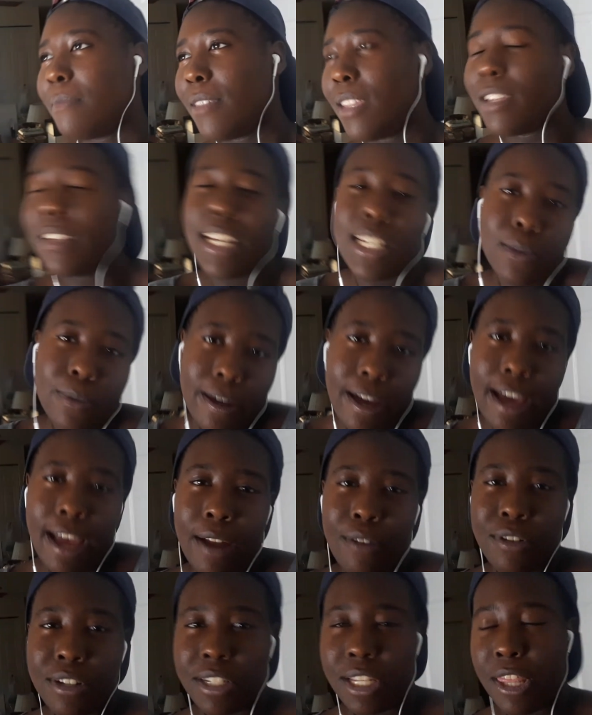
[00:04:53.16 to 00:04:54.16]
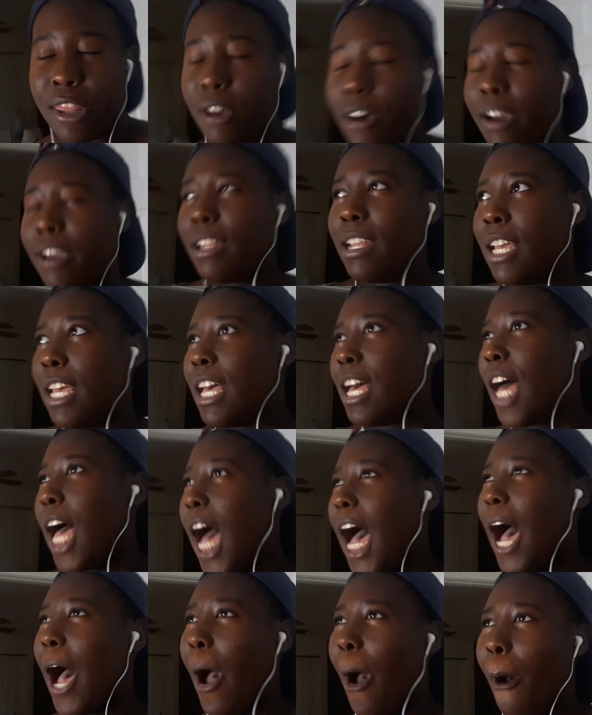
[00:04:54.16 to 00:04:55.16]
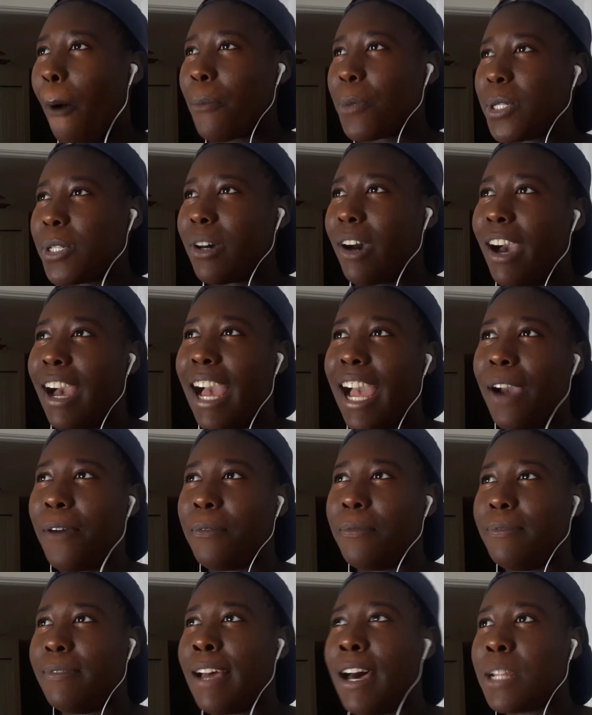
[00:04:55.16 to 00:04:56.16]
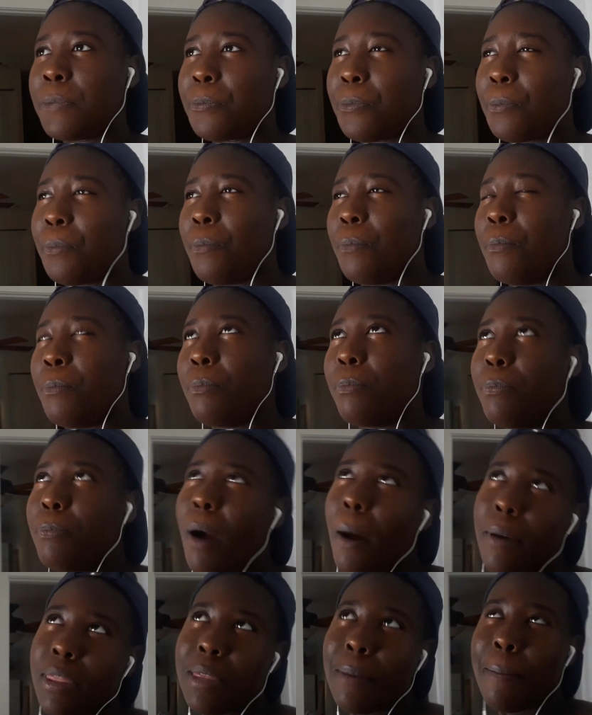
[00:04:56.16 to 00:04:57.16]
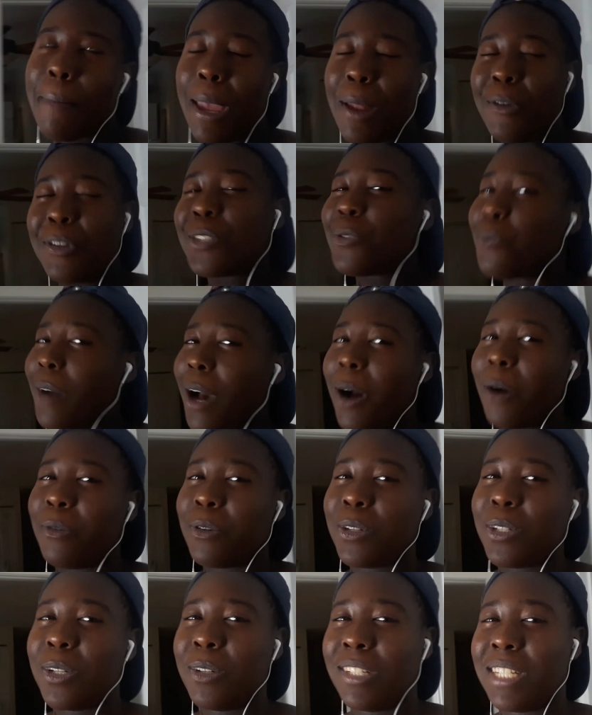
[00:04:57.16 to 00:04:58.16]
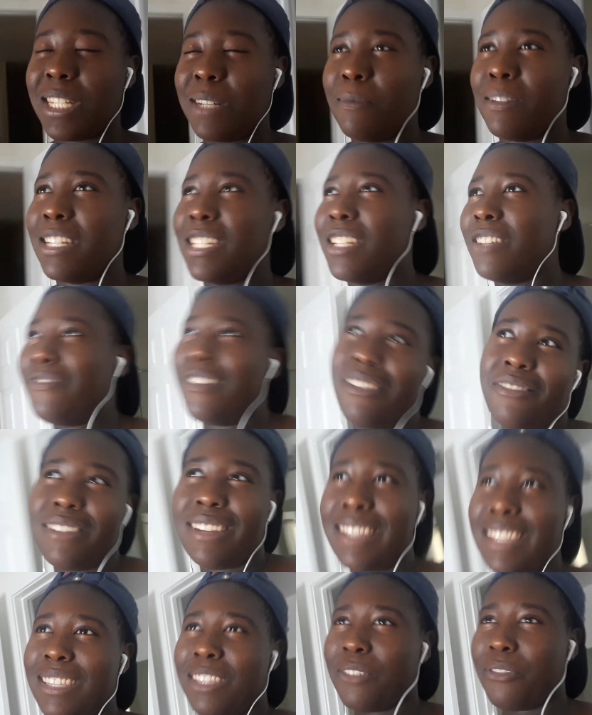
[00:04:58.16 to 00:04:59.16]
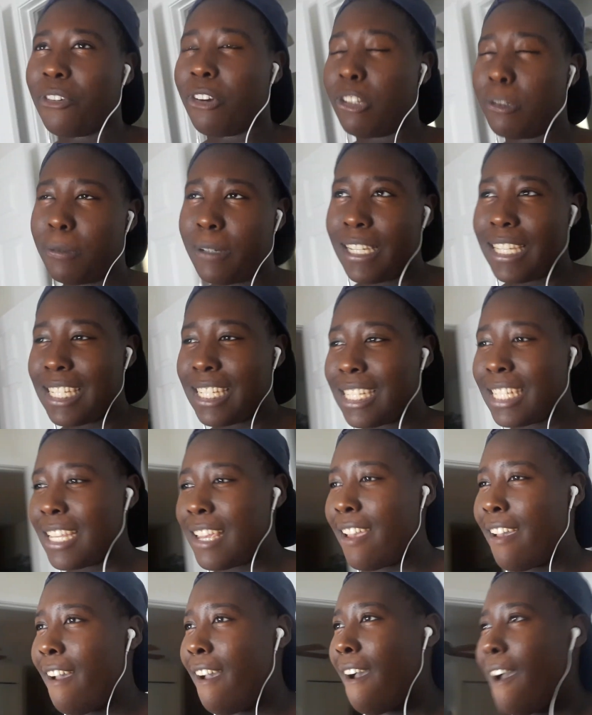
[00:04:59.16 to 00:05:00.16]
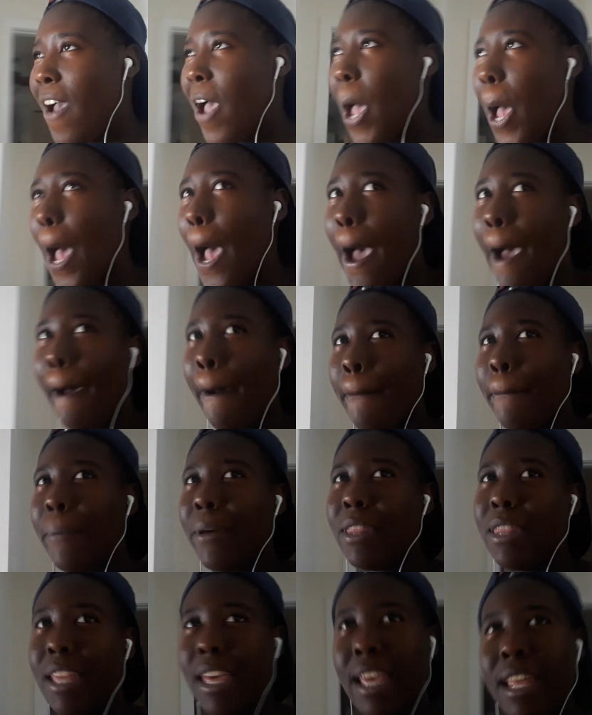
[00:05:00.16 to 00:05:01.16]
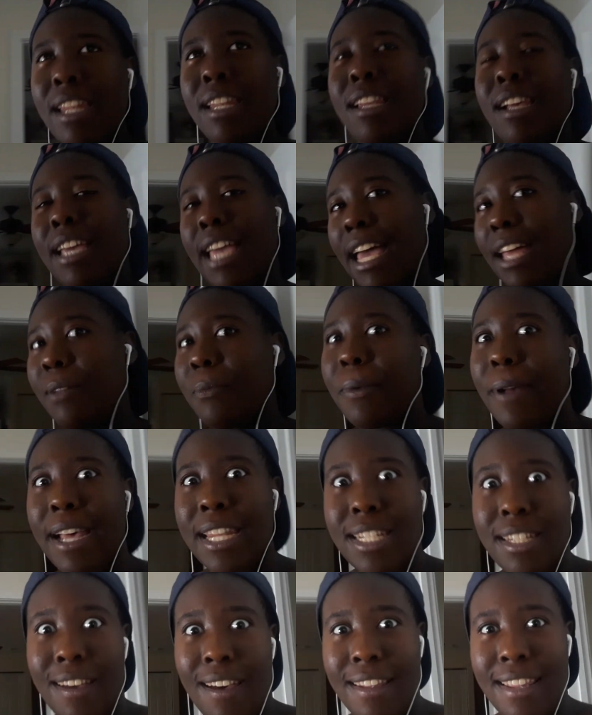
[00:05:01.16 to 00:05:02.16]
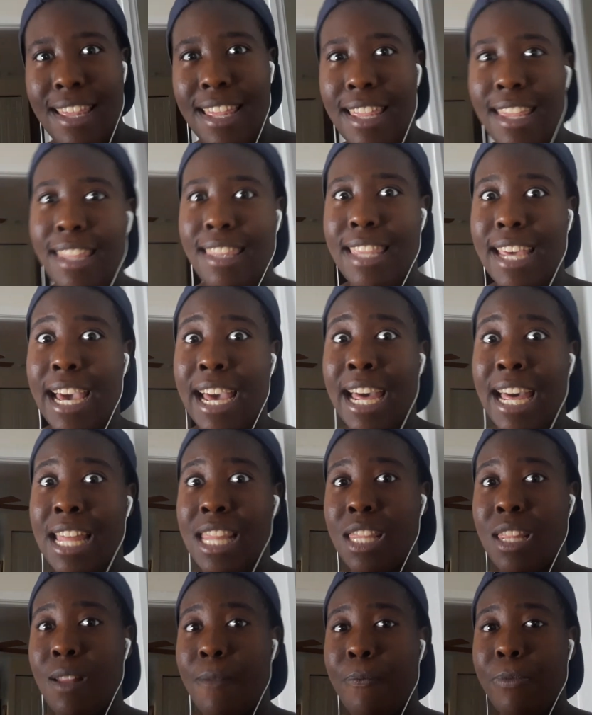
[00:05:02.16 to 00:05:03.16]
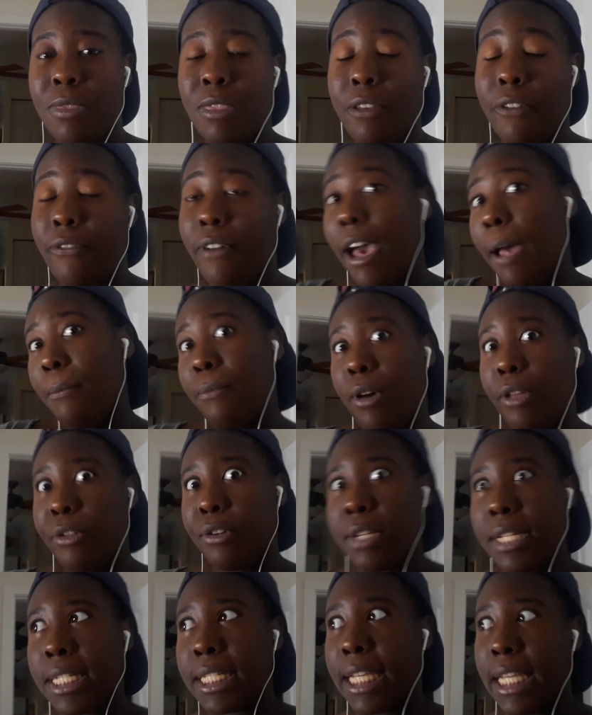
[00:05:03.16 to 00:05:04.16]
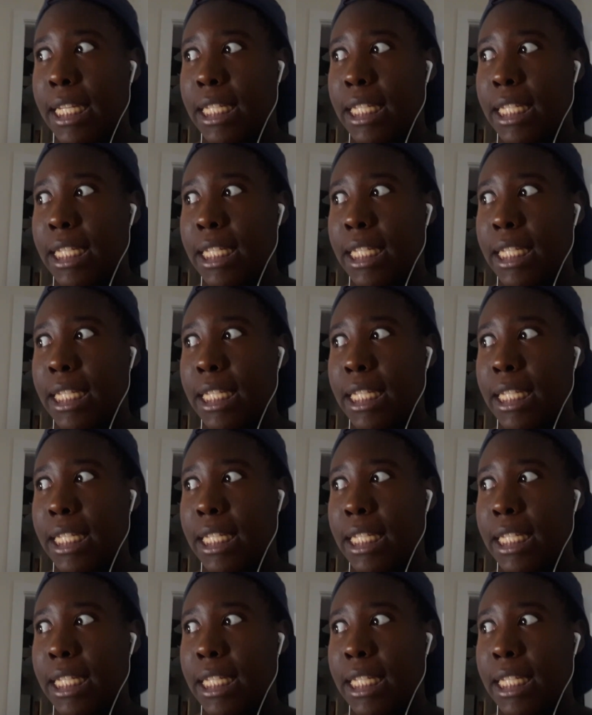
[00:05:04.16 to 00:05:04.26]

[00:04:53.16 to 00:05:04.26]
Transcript: That's why I originally thought. So that was probably the main reason why I was so dismissive of it in the first place. But then again, when I saw that the Fine Brothers, they